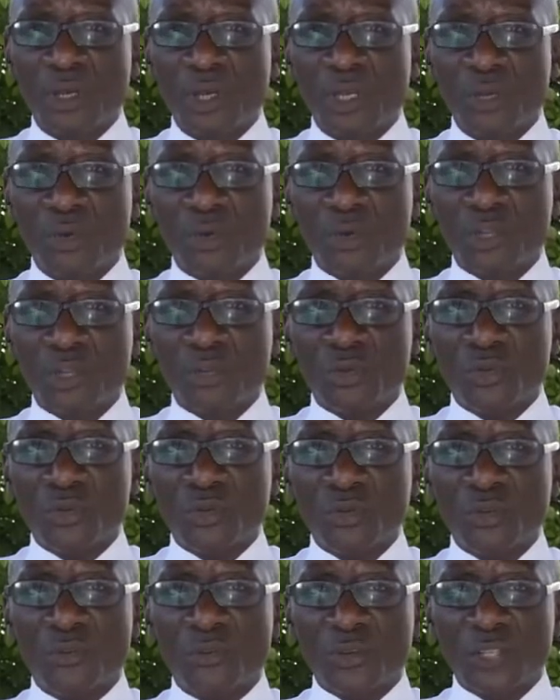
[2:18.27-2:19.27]
in order
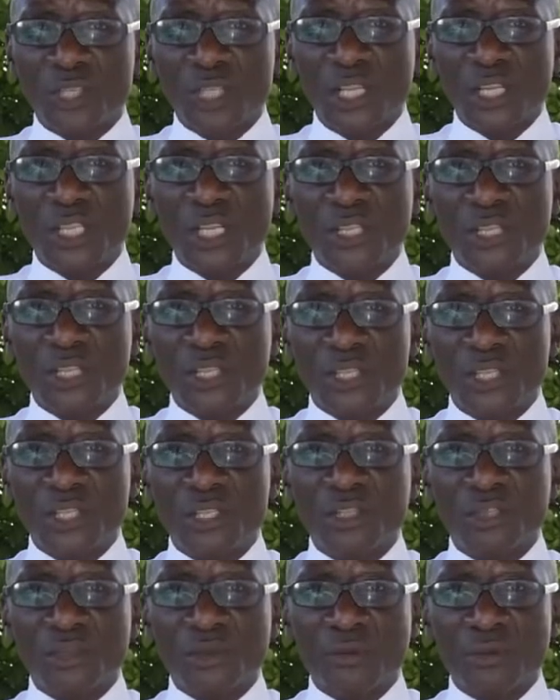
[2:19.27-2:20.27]
to facilitate the
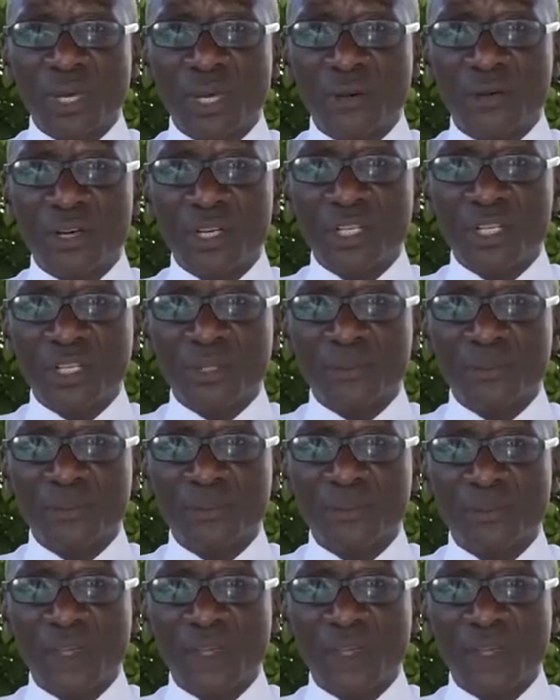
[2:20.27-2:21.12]
digital migration